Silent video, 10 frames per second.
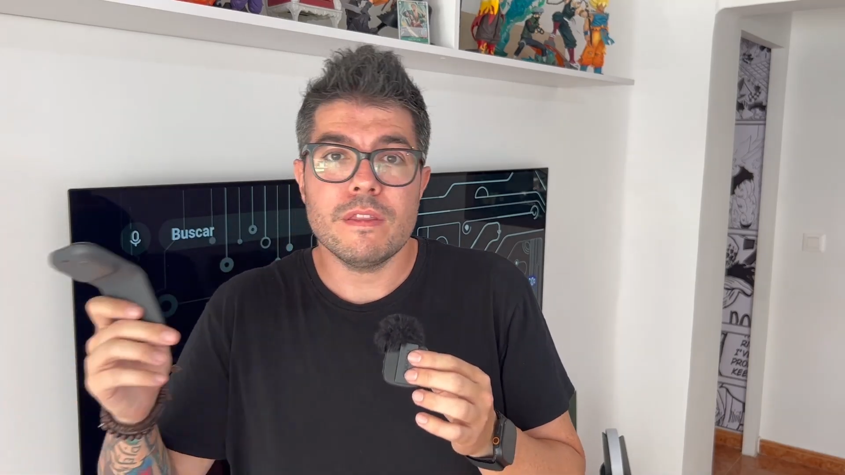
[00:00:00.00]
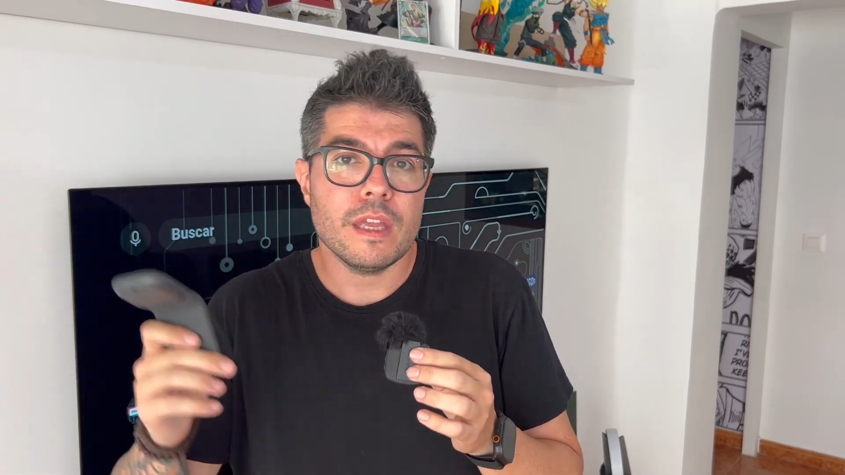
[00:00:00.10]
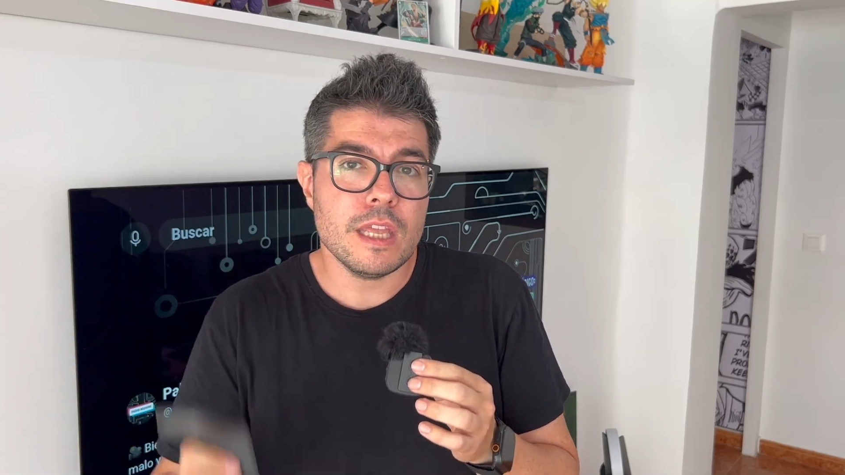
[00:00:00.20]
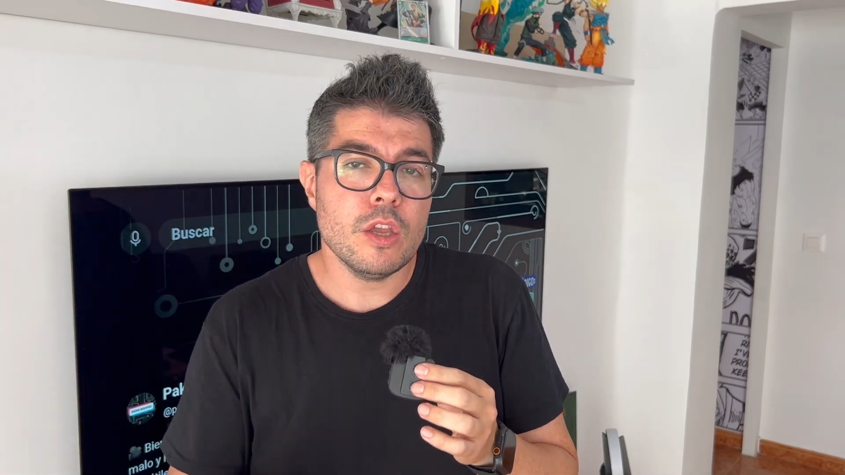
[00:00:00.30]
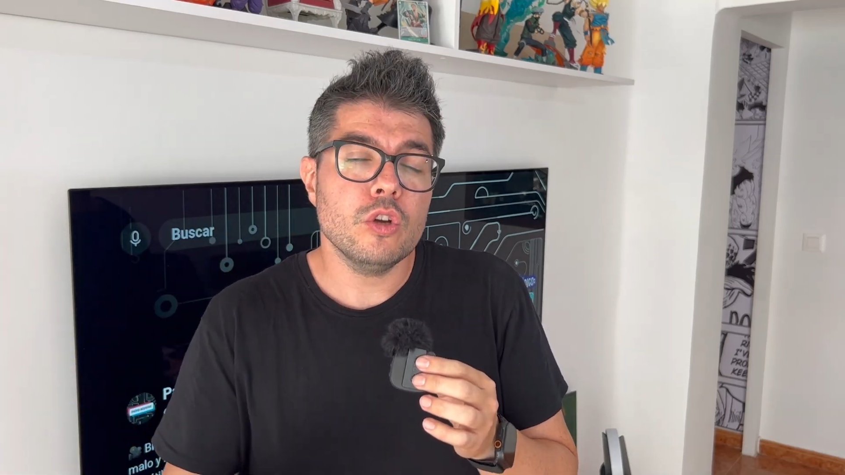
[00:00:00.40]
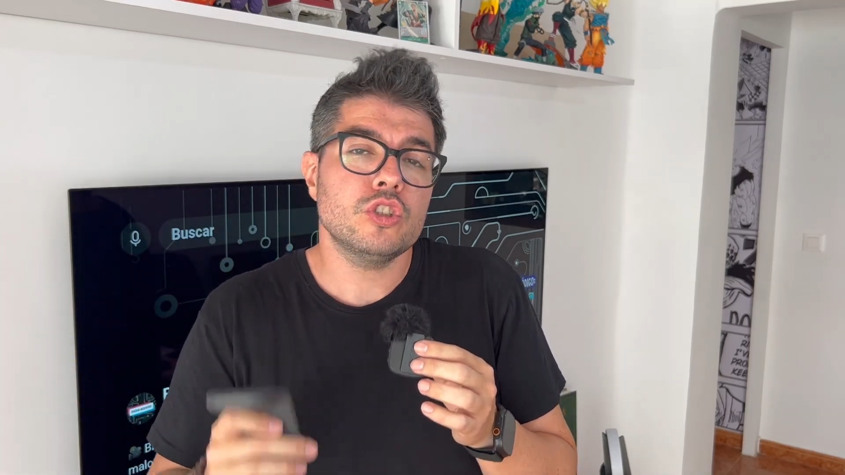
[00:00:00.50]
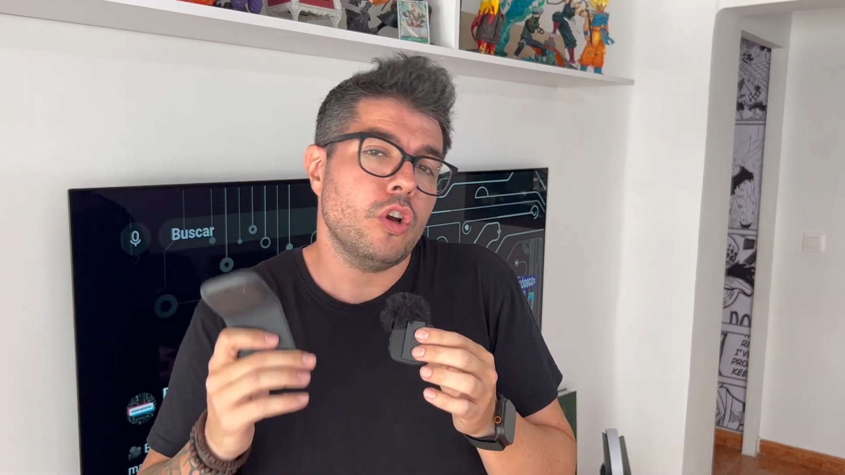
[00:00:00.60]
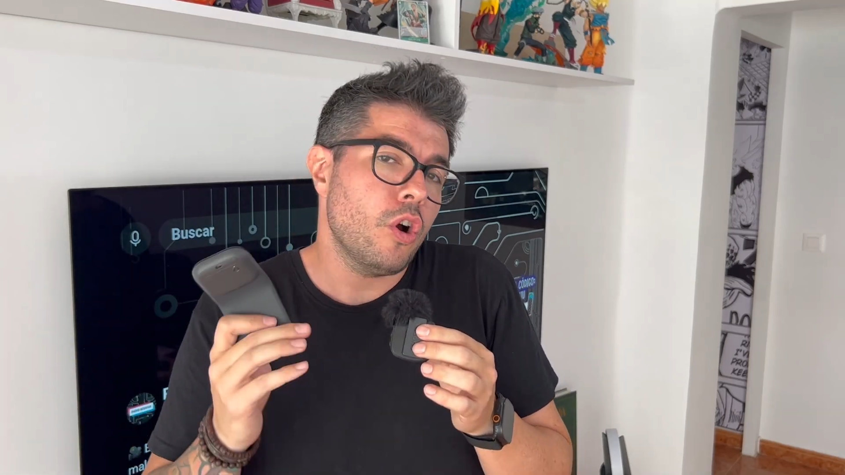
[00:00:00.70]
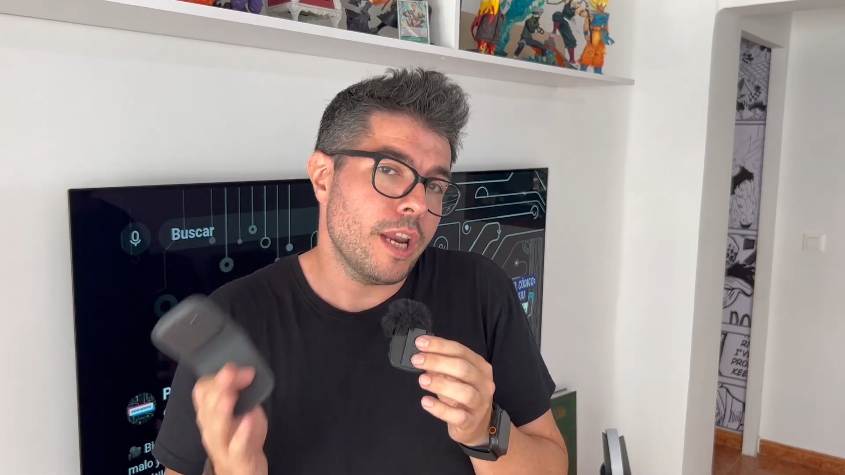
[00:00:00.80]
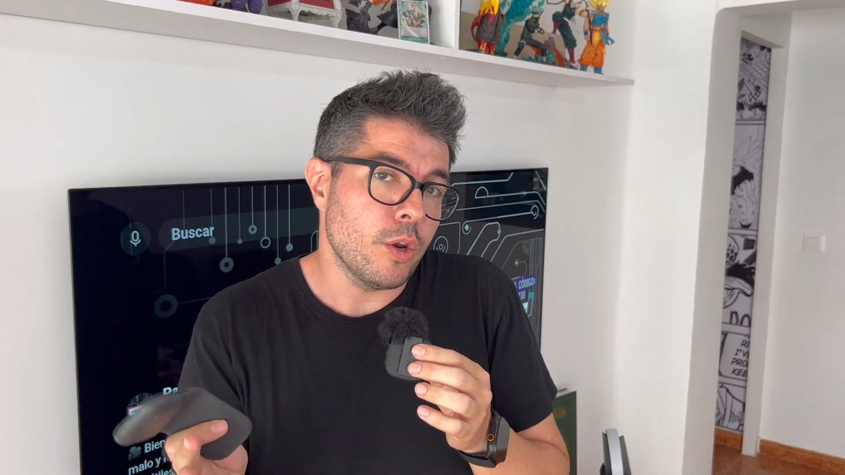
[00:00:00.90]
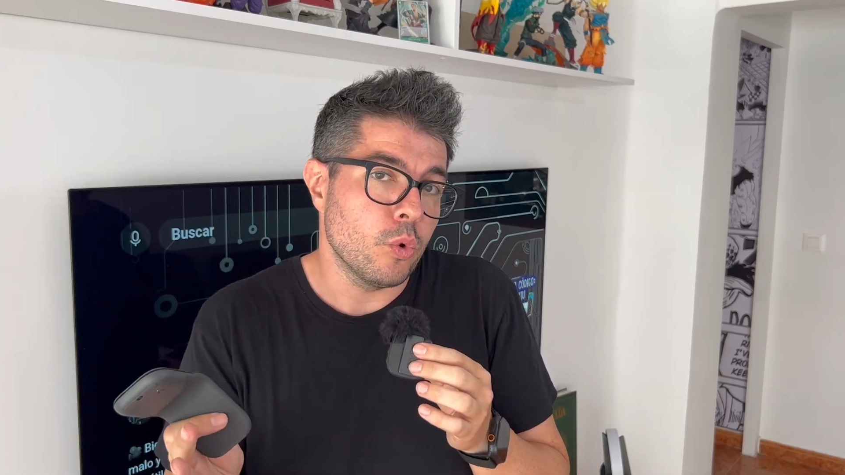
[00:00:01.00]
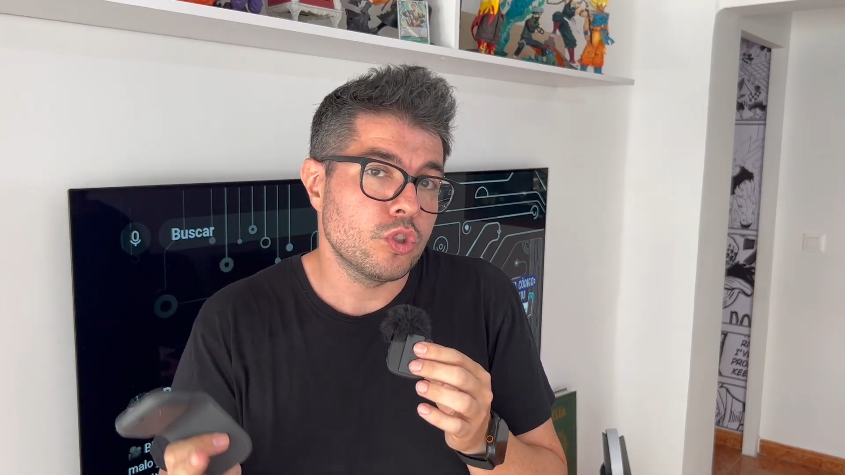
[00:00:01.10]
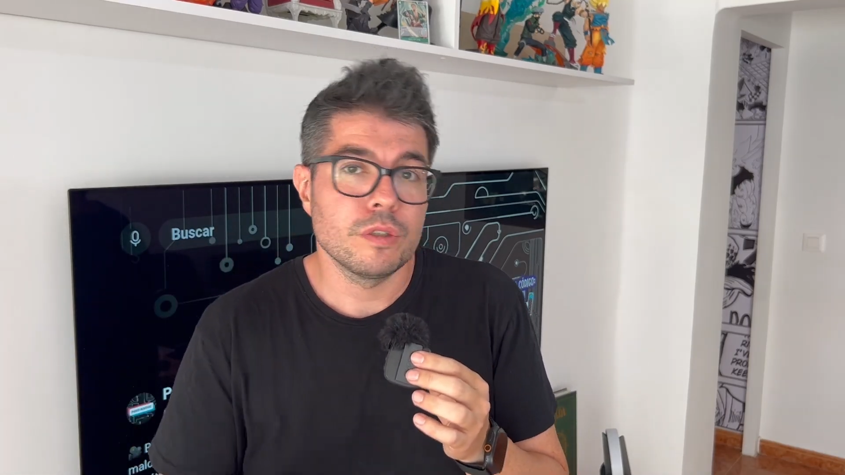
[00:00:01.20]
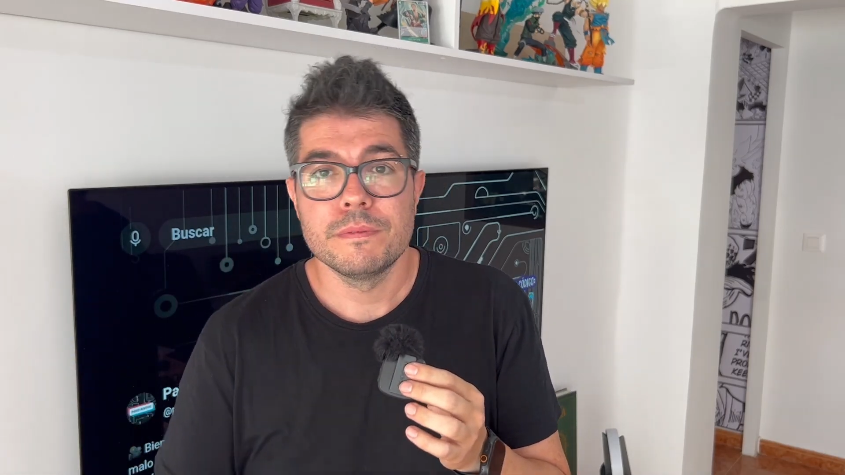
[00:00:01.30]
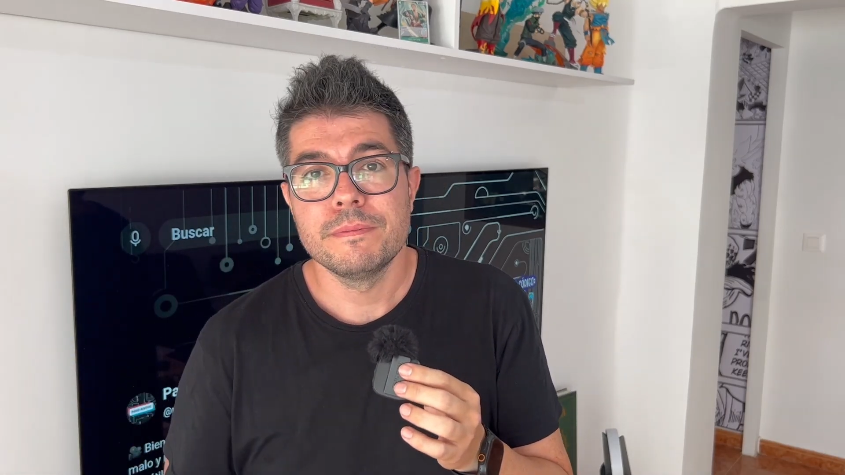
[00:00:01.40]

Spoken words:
or Linux seamlessly.